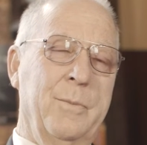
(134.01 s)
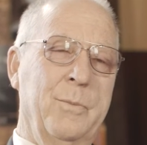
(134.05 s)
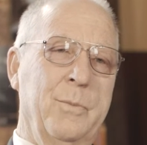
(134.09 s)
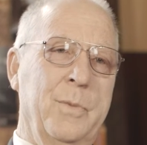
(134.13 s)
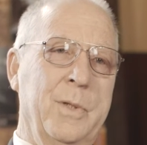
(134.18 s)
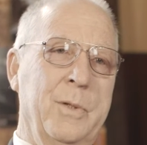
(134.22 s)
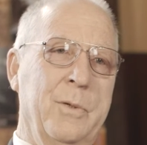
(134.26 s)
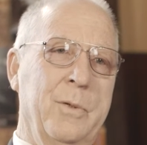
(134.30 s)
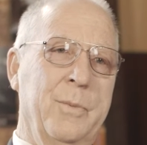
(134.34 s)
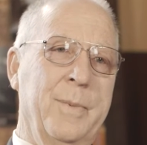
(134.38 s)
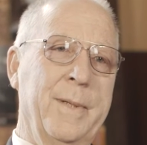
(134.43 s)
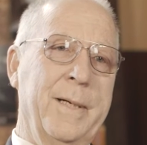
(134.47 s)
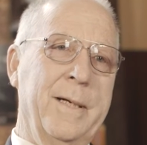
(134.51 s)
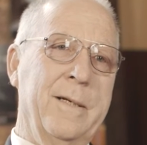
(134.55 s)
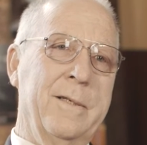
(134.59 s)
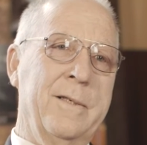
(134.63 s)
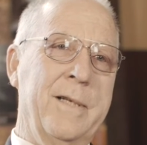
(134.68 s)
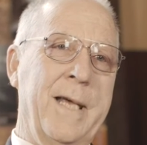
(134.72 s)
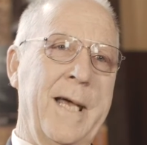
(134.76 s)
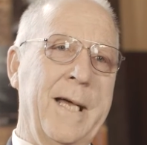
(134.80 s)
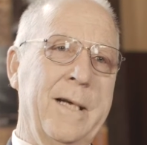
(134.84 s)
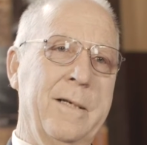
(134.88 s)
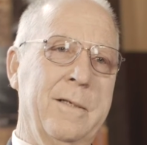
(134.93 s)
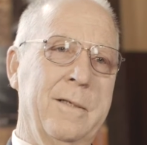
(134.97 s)
We were being
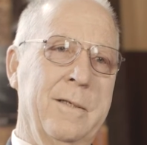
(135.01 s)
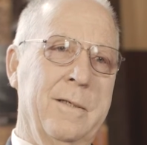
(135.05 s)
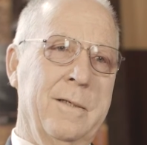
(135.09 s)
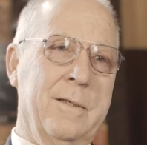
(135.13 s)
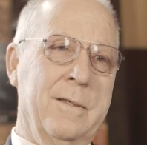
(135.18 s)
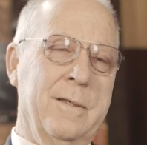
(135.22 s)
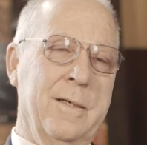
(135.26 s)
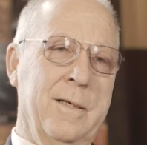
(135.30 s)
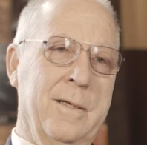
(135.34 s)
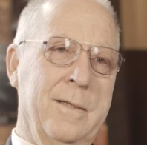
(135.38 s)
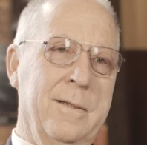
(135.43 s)
attacked, and